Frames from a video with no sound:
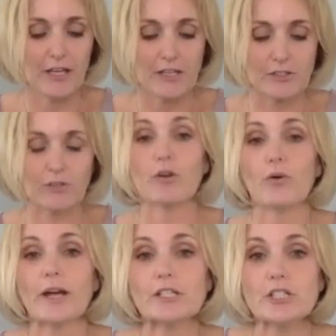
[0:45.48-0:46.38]
So the
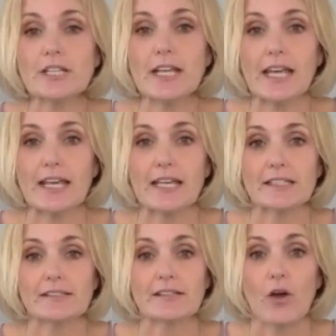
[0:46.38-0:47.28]
question
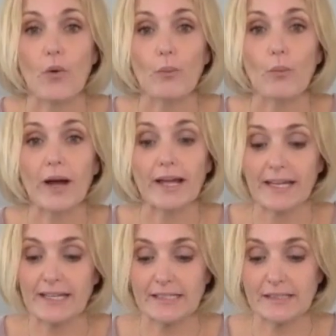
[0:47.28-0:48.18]
is, what
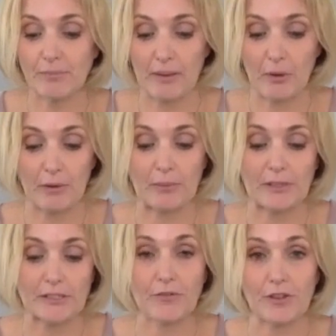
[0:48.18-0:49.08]
is my
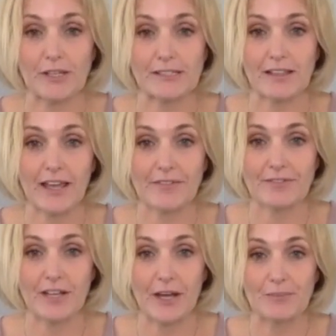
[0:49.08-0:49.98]
purpose for this
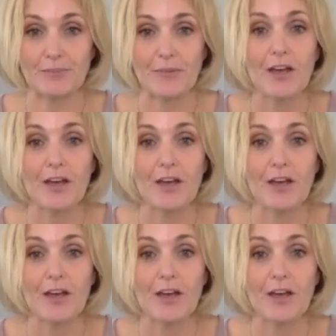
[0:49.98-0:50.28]
lifetime?